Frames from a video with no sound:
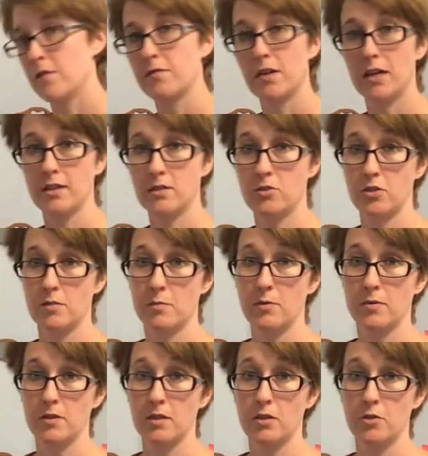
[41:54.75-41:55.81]
Love Knots just
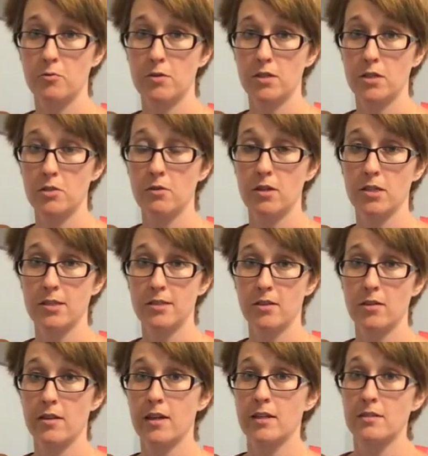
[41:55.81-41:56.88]
posted a new one too. I just
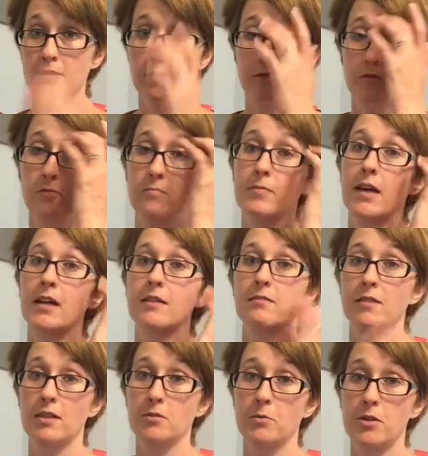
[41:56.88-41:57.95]
saw that. So
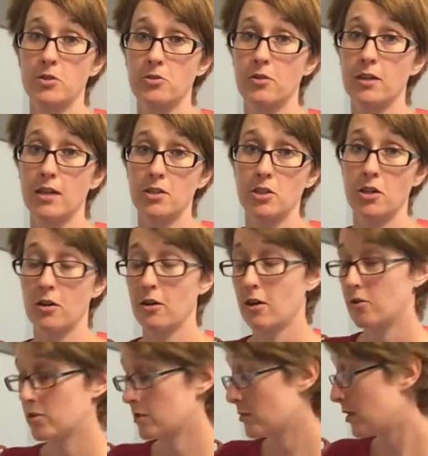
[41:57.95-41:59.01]
that's Rachel. I gotta check her
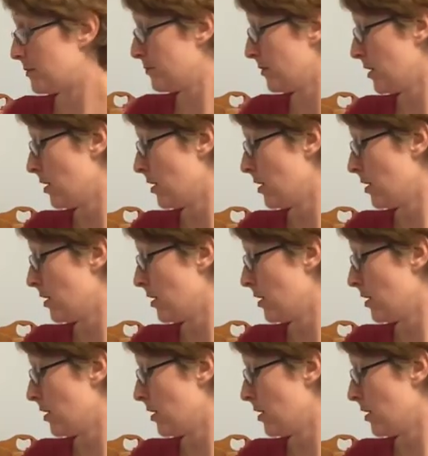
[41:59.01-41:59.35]
out as well.